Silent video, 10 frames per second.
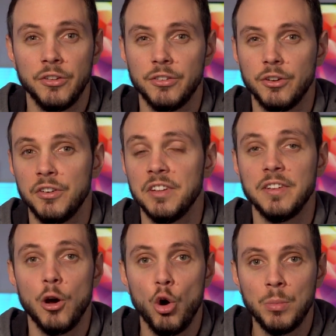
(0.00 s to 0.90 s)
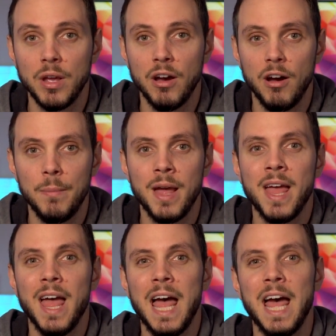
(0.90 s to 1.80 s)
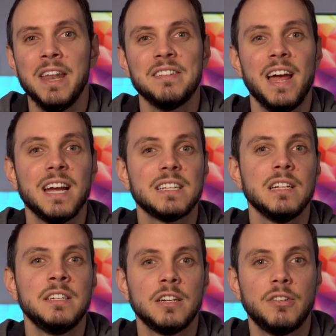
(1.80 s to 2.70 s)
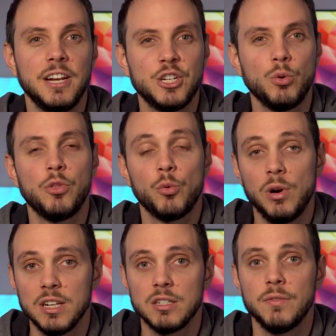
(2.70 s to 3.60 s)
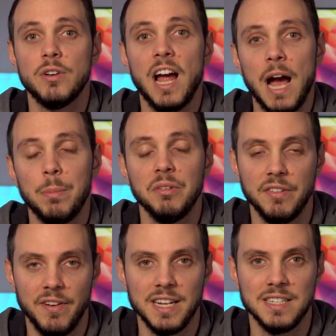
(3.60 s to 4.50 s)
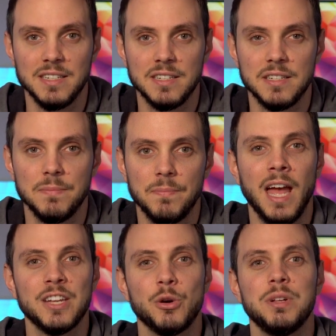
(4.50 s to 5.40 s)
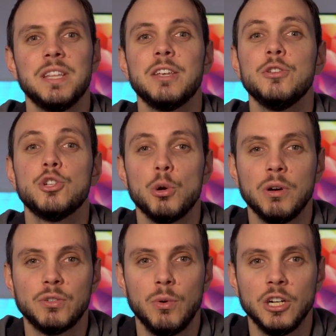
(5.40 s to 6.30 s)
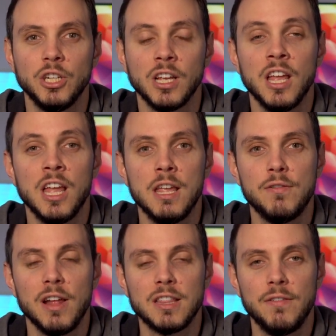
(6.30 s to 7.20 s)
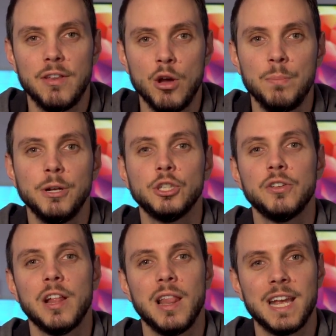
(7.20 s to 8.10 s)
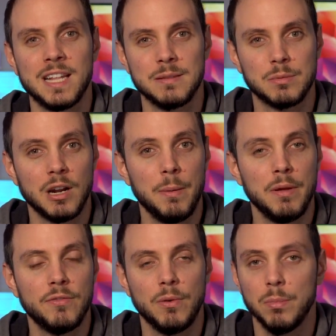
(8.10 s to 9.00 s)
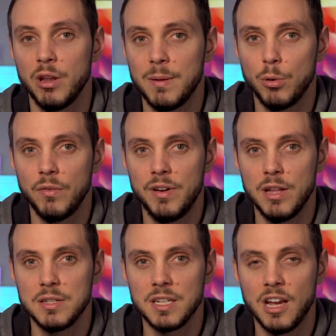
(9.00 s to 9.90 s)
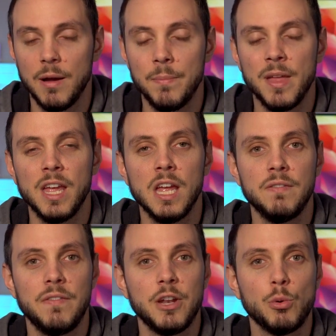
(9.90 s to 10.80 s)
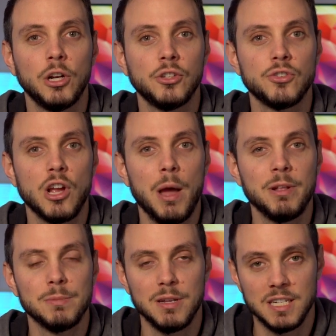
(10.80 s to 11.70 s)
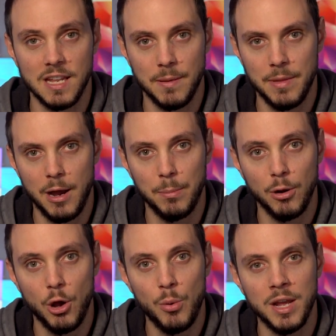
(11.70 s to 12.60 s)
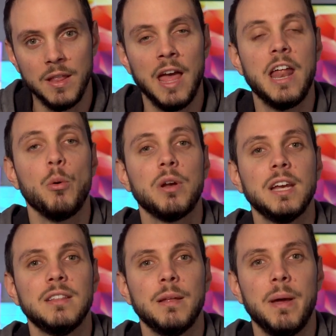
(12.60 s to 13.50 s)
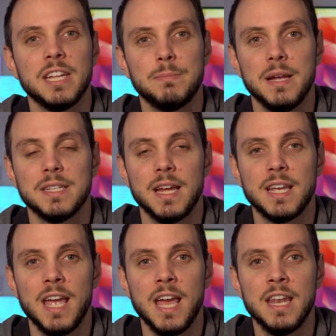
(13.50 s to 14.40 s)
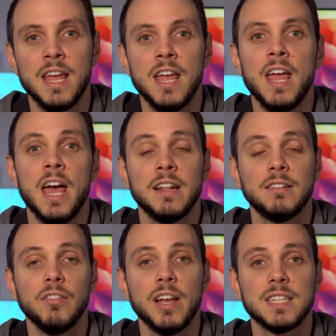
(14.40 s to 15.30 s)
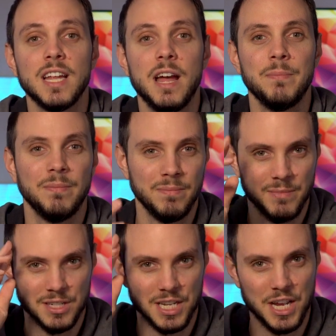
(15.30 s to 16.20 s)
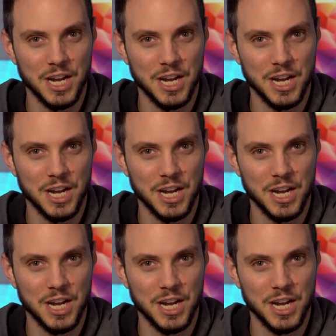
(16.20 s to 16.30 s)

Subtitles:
serves as a HomeKit hub, and has excellent integration with the rest of your Apple devices. As always, thank you so much for watching. If you liked the video, be sure to like and subscribe button for plenty more videos to come. If you have any questions or comments, please leave them down below and I will get to them as best I can. And until next time, see